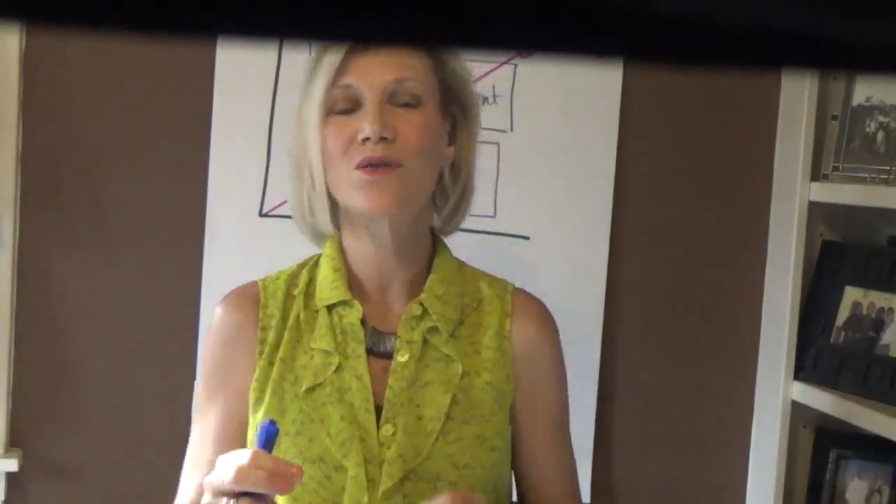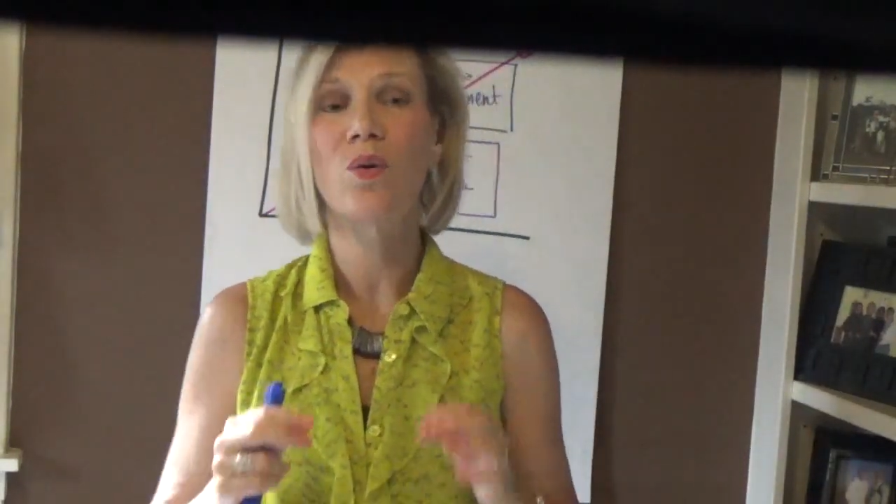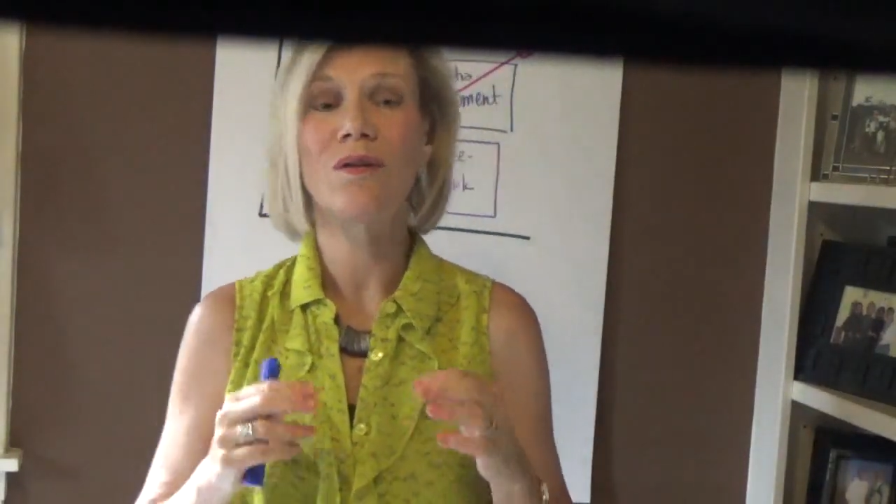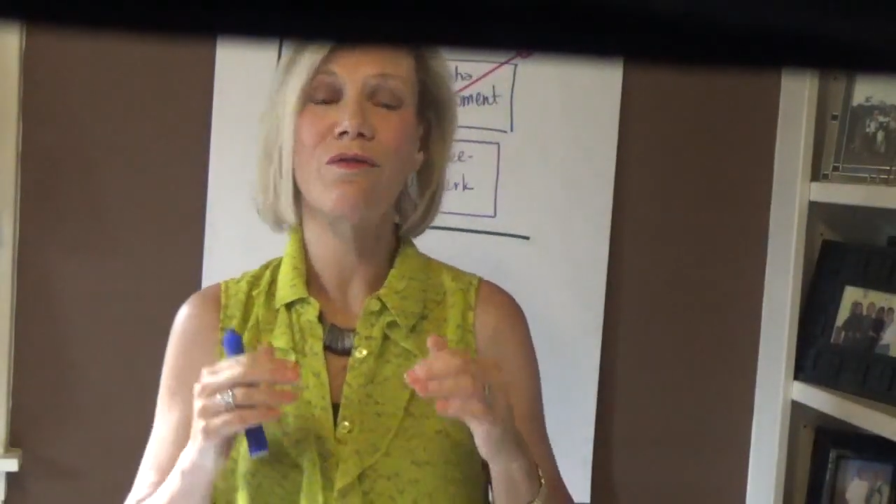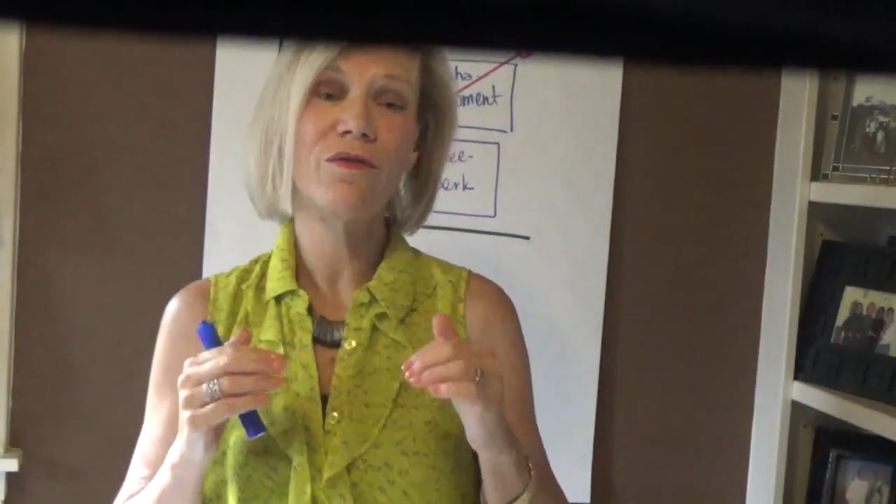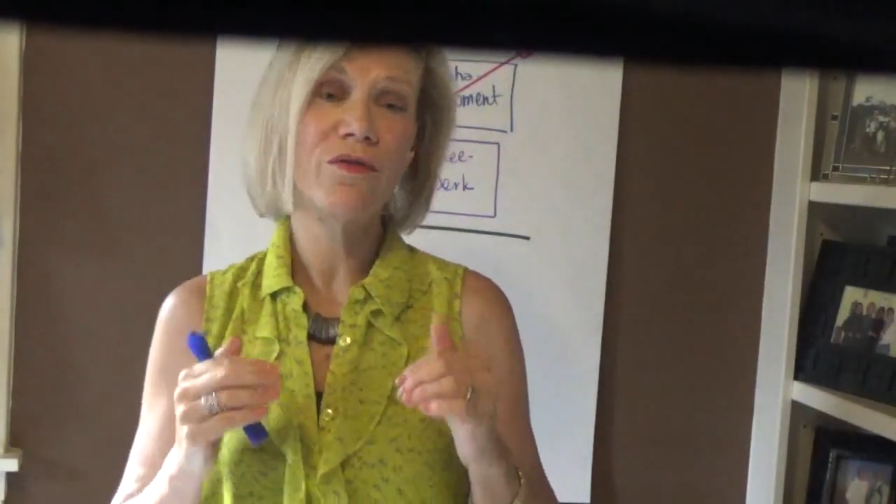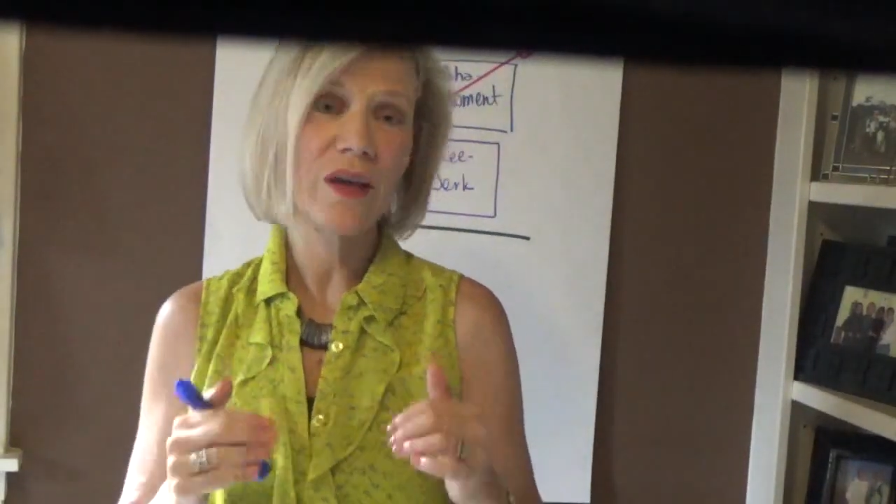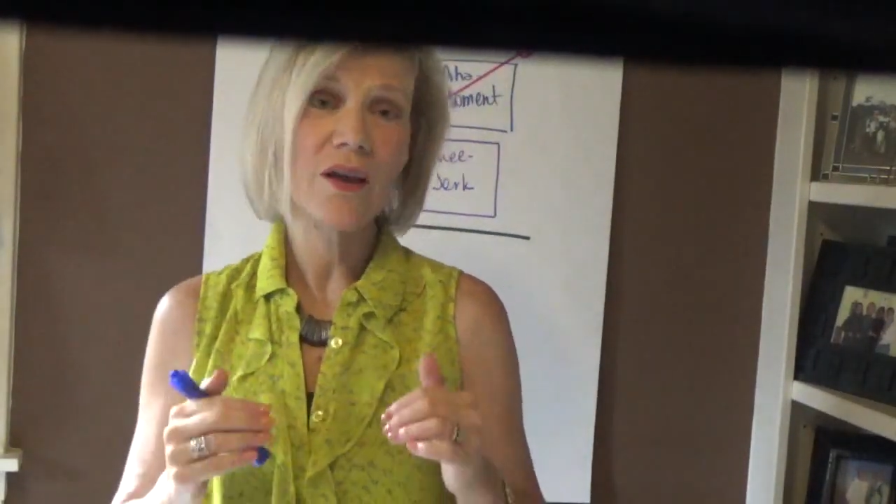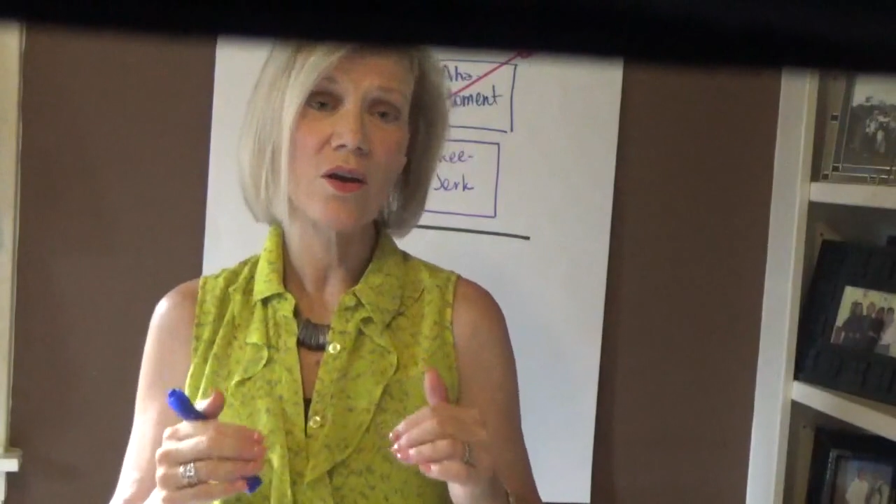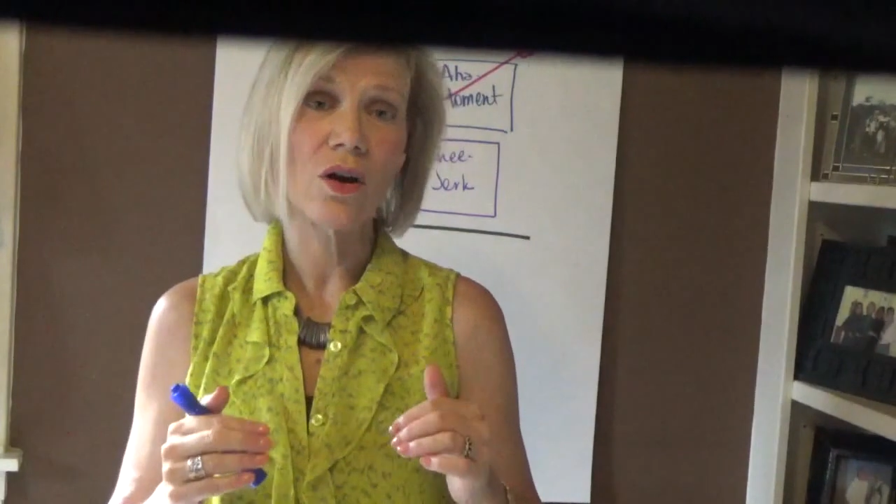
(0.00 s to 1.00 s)
when
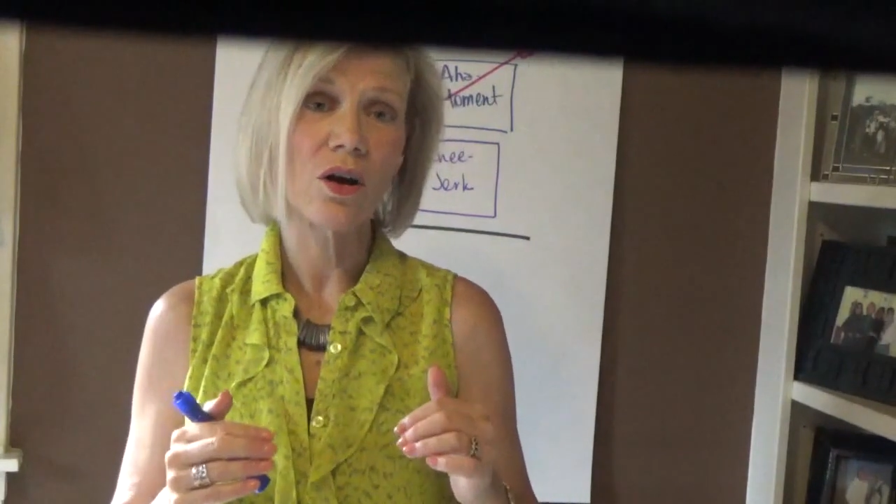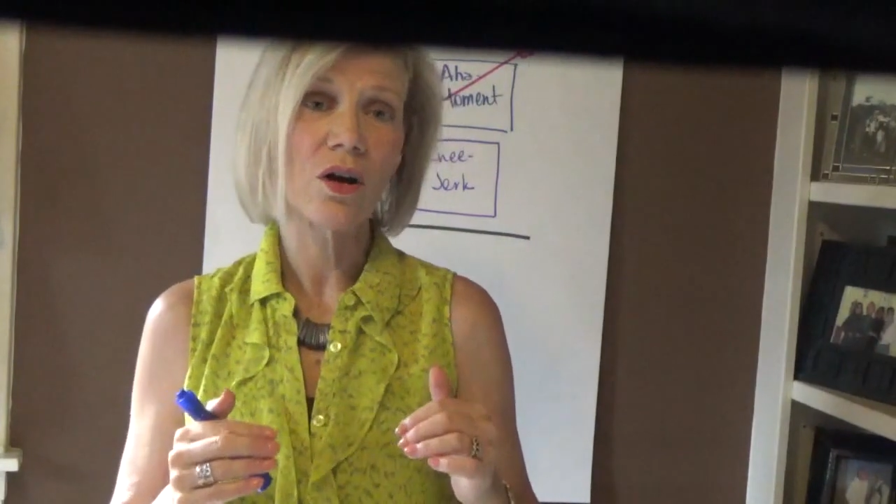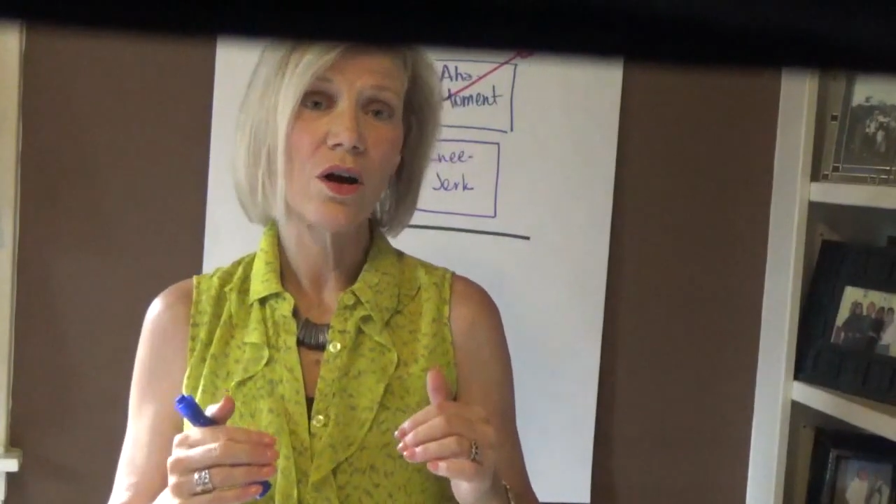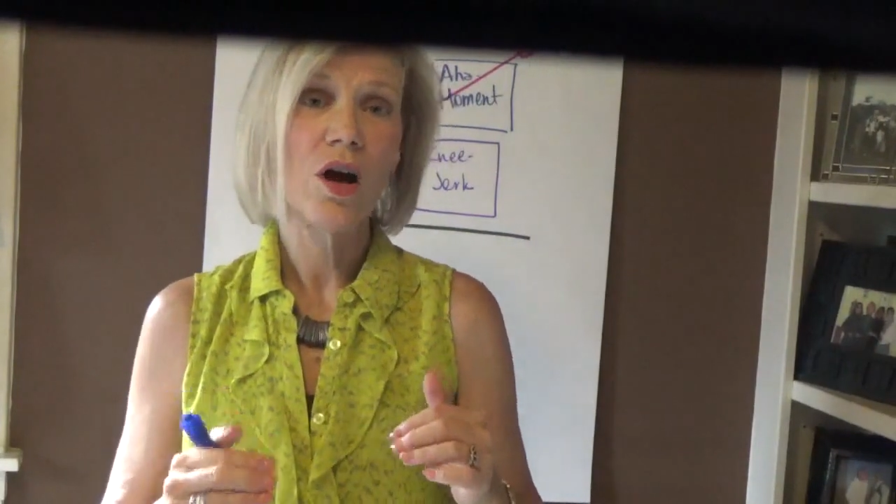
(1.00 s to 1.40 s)
fear